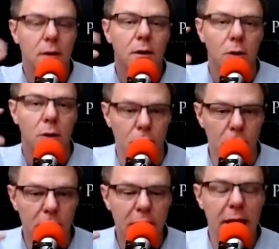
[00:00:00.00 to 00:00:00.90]
You do
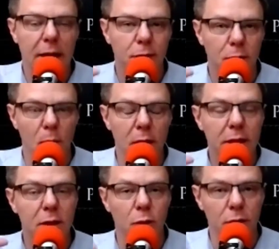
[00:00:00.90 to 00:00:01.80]
need to have some money in
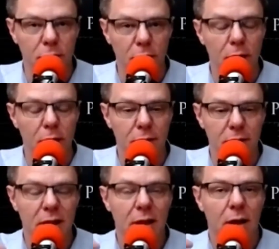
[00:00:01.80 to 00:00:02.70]
reserves
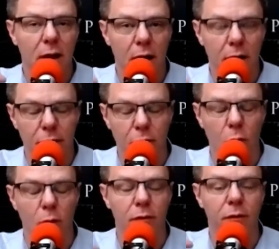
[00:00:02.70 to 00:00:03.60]

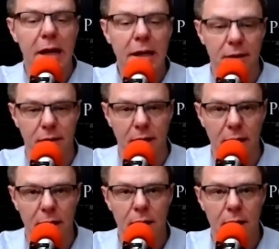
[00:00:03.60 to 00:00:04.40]
for vacancy,